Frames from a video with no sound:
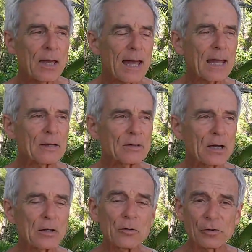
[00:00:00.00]
And
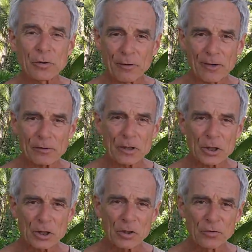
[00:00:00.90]
using grounding
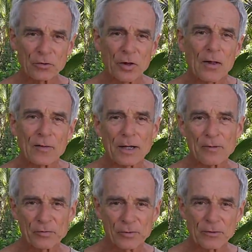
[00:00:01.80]
sheets that
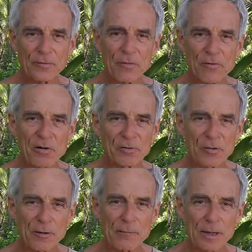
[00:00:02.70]
have silver threads
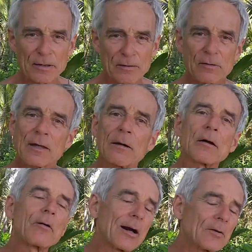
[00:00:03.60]
in them, and they're
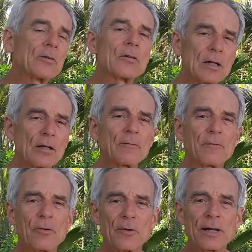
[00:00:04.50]
grounded in
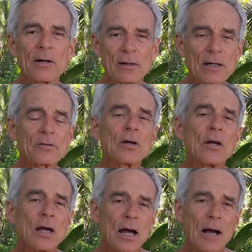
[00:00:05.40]
through an outlet
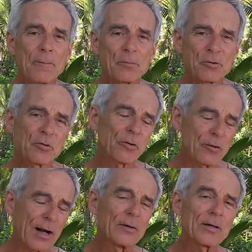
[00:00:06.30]
to the
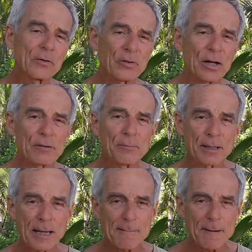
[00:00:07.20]
ground outside my
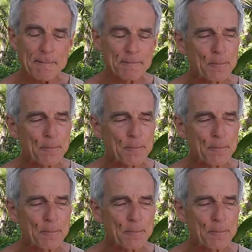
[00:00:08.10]
cabin.